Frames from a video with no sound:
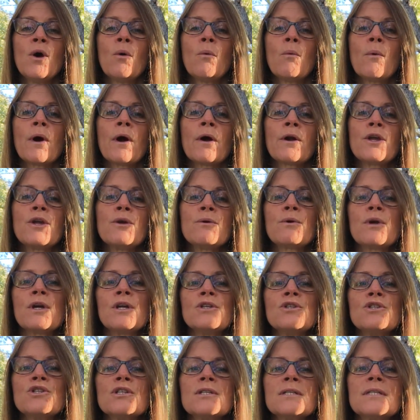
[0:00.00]
where you
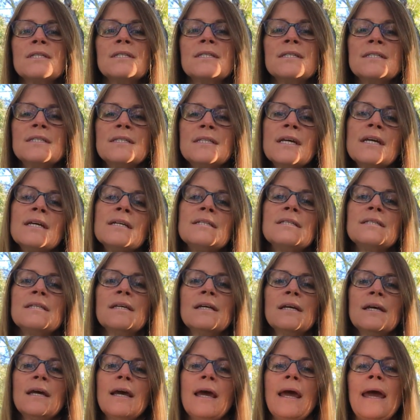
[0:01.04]
can just sit
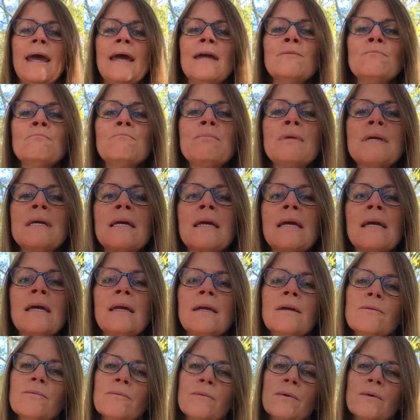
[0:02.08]
and be